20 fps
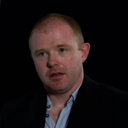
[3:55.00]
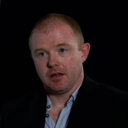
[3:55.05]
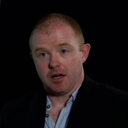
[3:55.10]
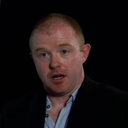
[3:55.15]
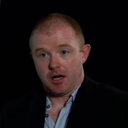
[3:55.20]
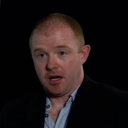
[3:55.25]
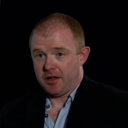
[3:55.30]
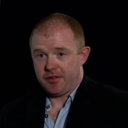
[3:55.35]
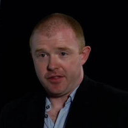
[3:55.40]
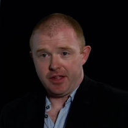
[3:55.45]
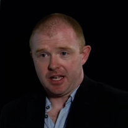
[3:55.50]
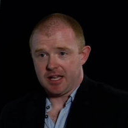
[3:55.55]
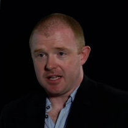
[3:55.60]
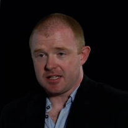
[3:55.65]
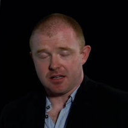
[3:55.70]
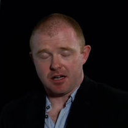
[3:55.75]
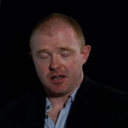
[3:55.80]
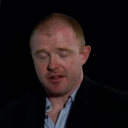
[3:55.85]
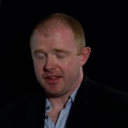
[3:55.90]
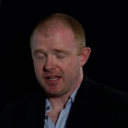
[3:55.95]
too well, overblown? I
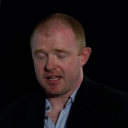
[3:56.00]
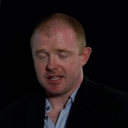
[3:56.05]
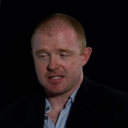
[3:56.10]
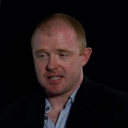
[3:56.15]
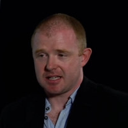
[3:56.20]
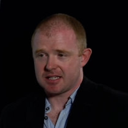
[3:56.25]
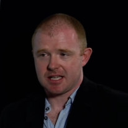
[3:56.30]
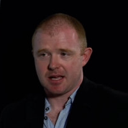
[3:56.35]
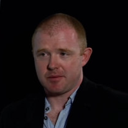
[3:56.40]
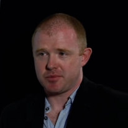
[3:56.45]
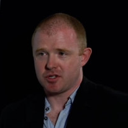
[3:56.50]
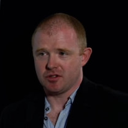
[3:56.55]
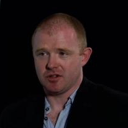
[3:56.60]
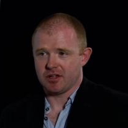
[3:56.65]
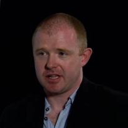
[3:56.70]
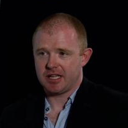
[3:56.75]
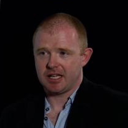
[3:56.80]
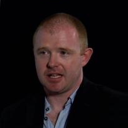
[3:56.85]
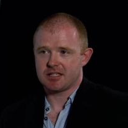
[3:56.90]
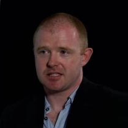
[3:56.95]
think, it's, I think it's exceptional. I
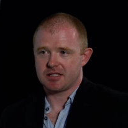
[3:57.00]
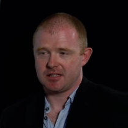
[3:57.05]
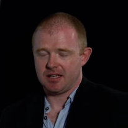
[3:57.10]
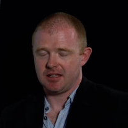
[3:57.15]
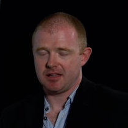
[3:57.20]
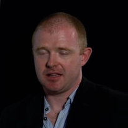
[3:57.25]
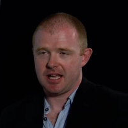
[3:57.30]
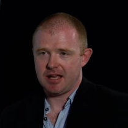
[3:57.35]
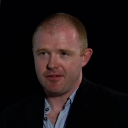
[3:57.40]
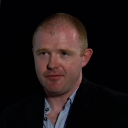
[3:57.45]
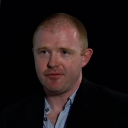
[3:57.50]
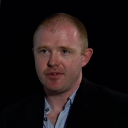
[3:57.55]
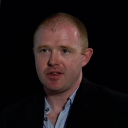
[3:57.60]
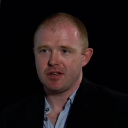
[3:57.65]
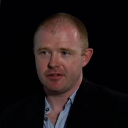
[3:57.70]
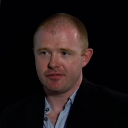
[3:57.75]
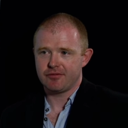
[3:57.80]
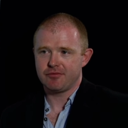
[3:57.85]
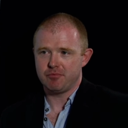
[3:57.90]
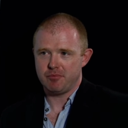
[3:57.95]
think it's the, the envy
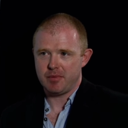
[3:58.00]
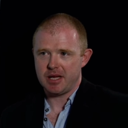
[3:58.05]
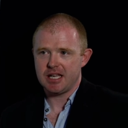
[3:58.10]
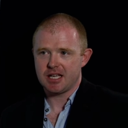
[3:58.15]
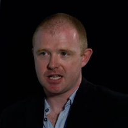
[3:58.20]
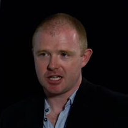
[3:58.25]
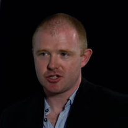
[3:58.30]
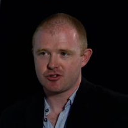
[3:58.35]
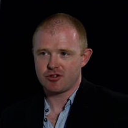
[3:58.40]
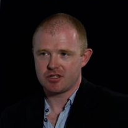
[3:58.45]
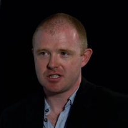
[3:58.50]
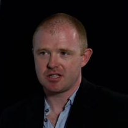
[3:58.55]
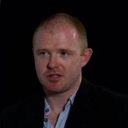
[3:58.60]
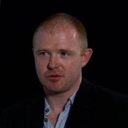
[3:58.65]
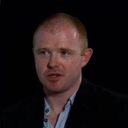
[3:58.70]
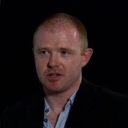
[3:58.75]
of many countries in the